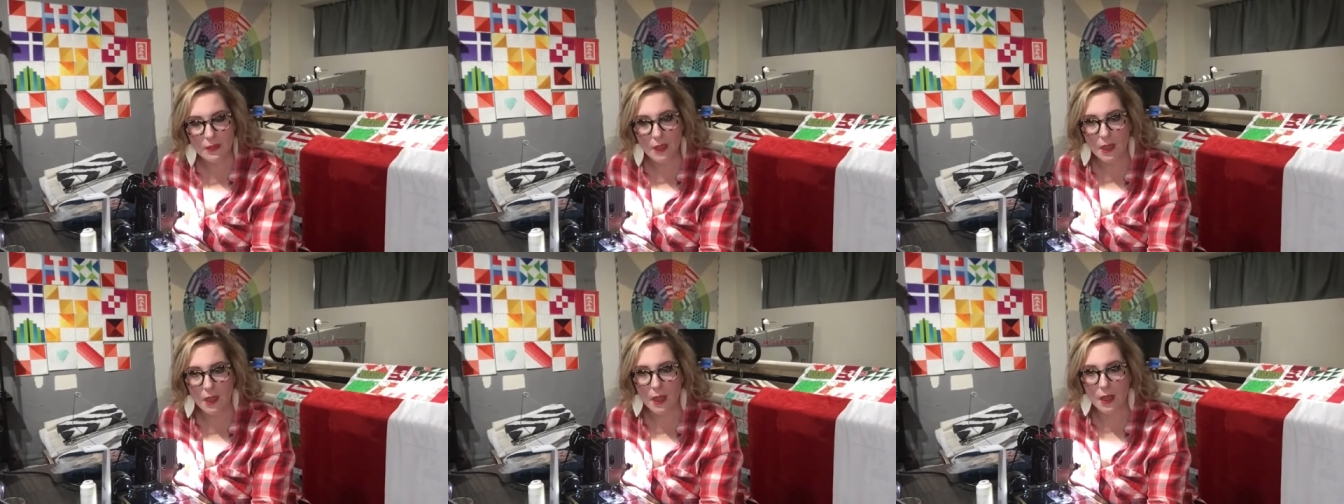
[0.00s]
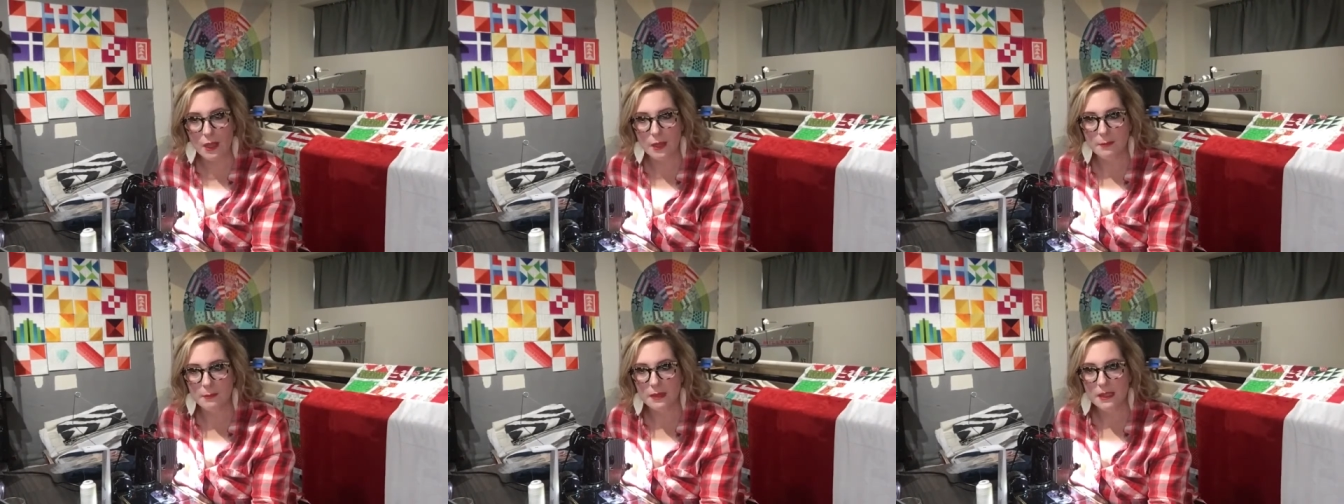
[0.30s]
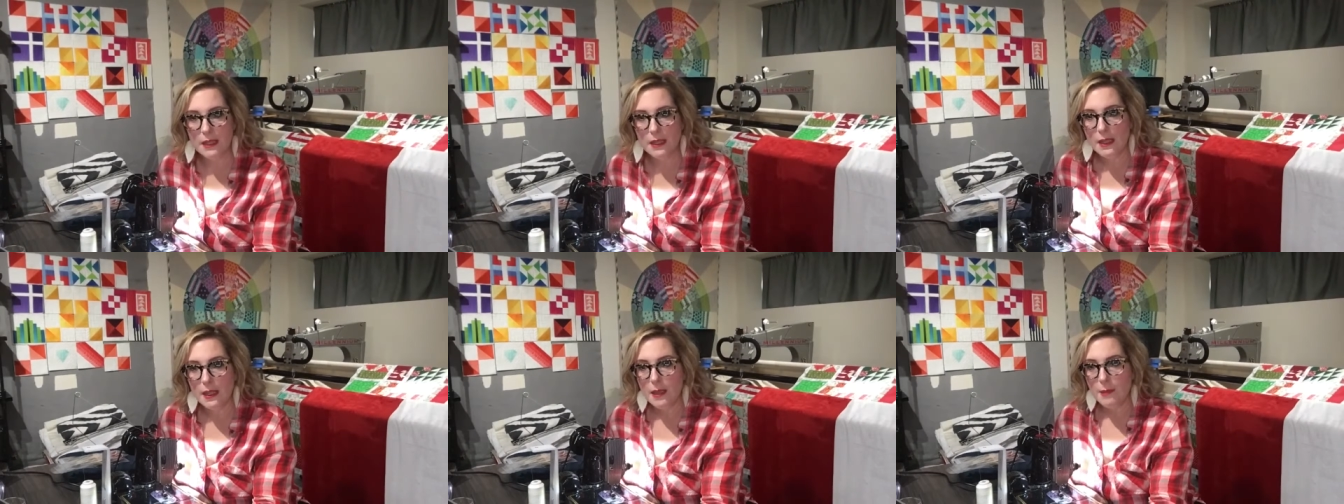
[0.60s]

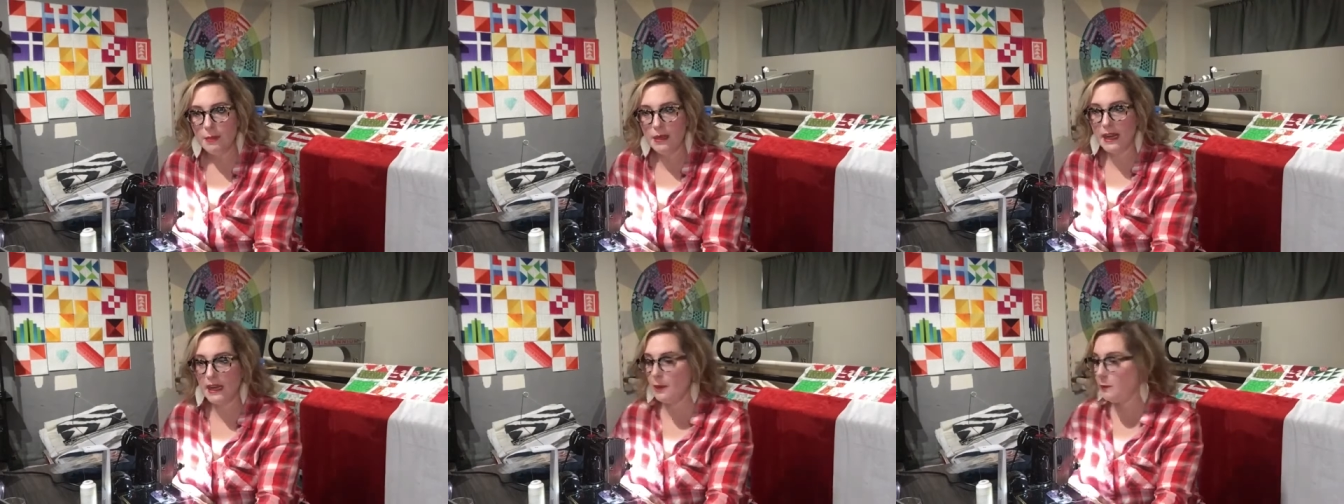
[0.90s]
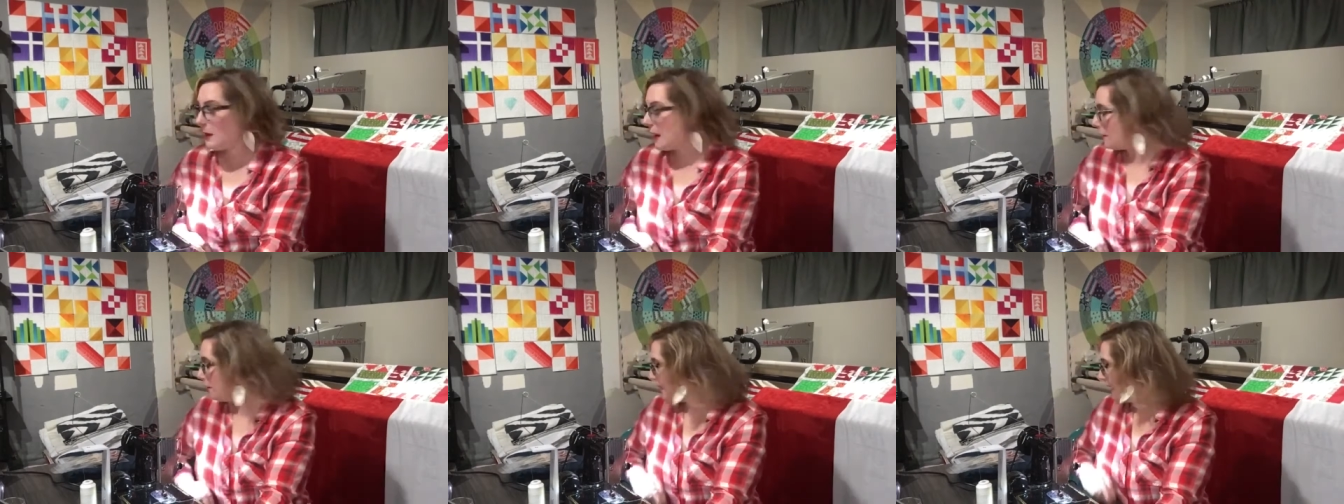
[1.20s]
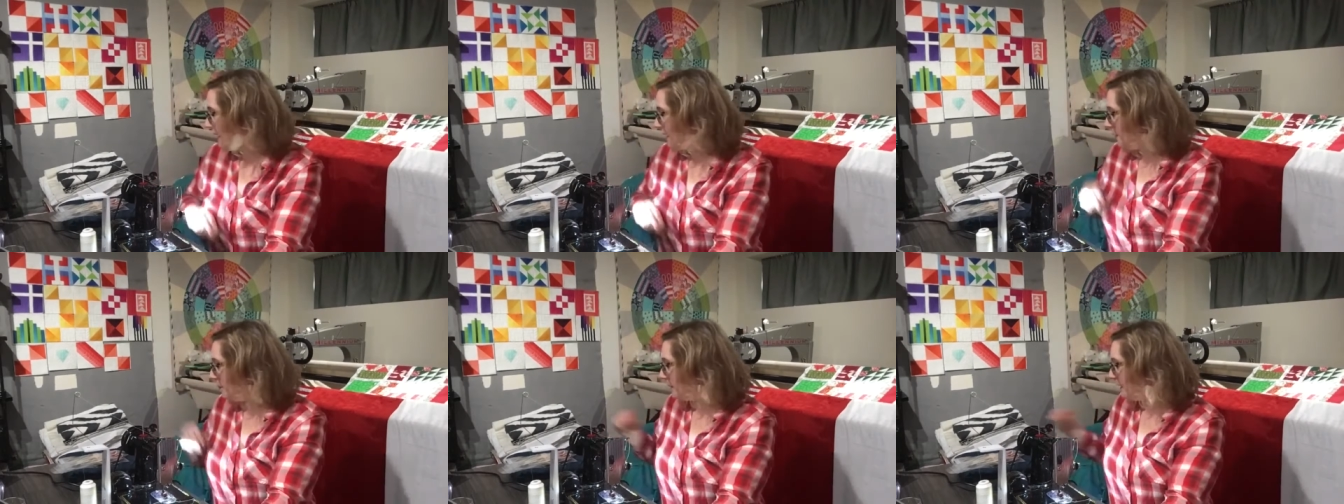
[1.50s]
But anyway, I
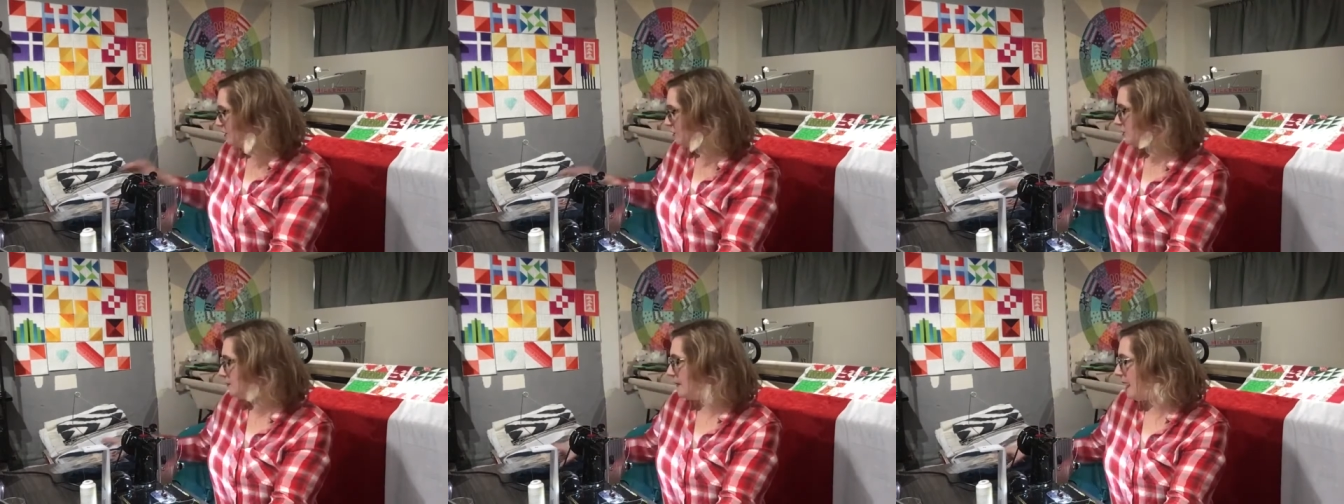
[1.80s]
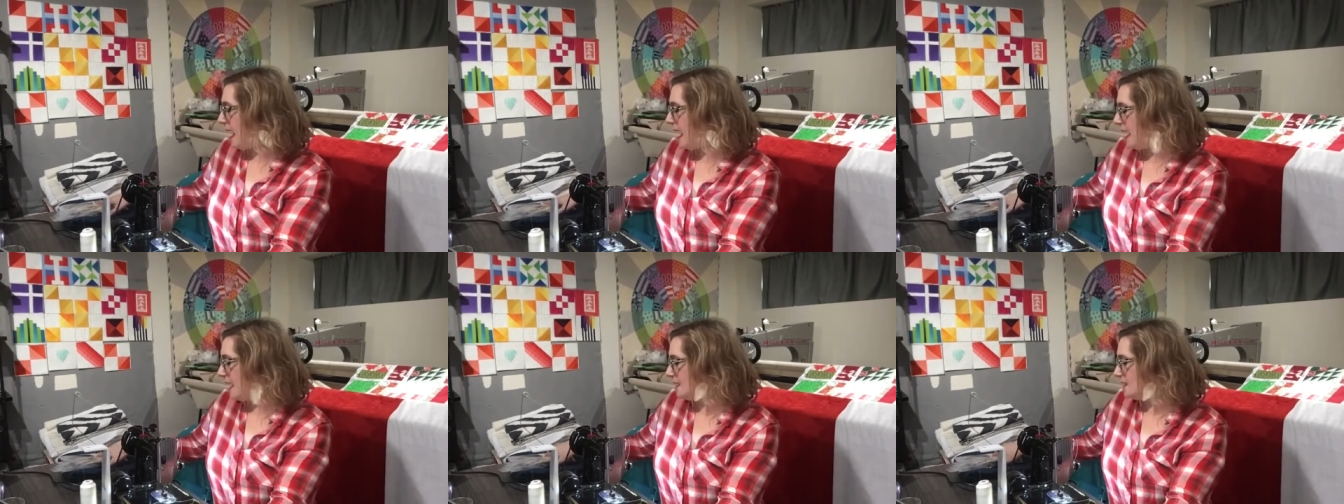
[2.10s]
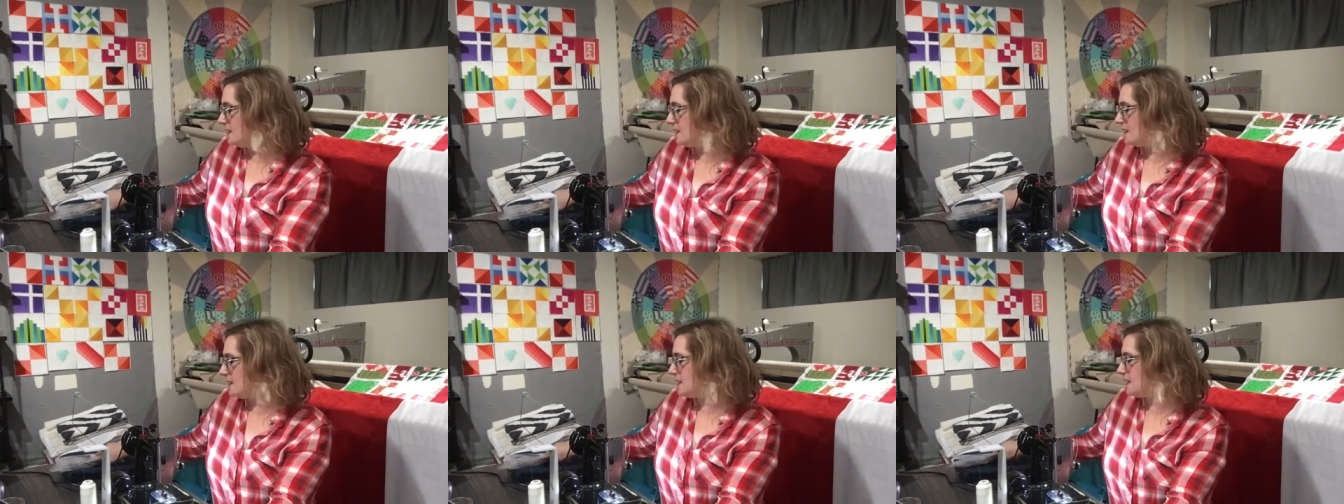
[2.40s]
made a bunch of
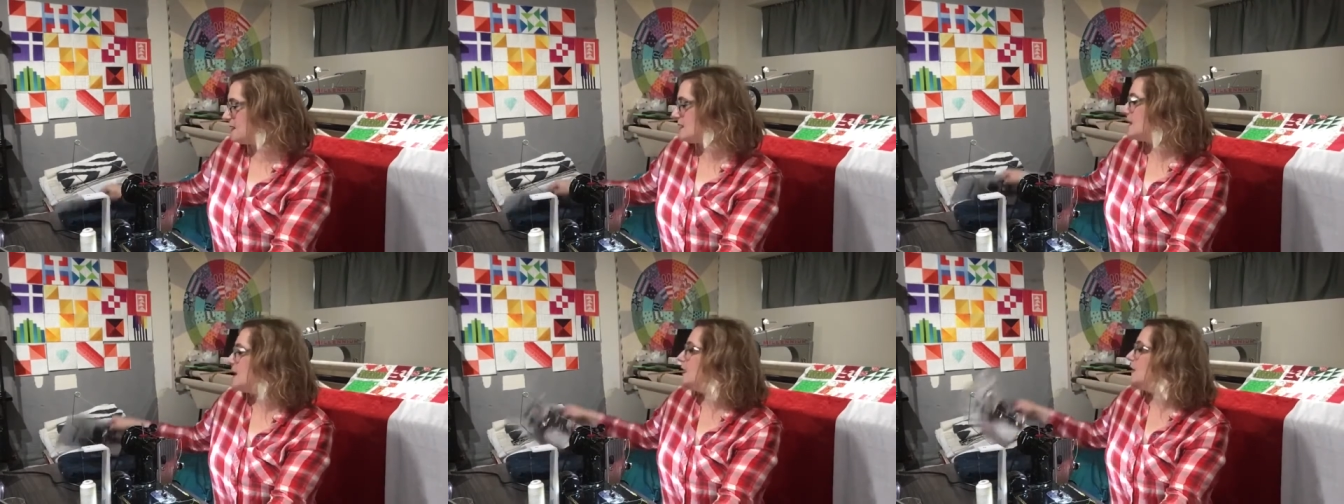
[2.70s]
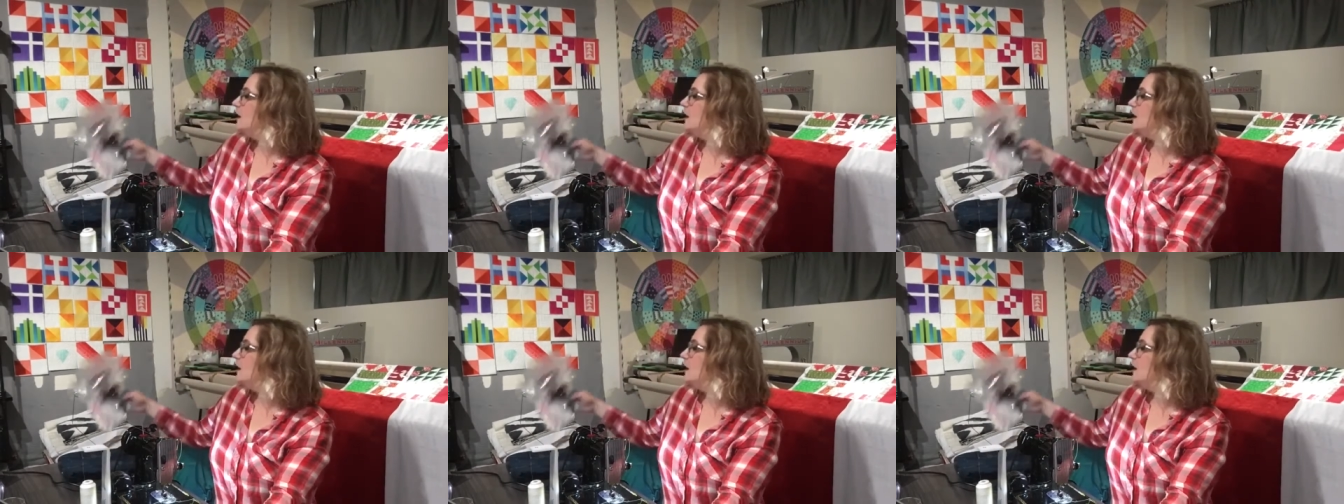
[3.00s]
masks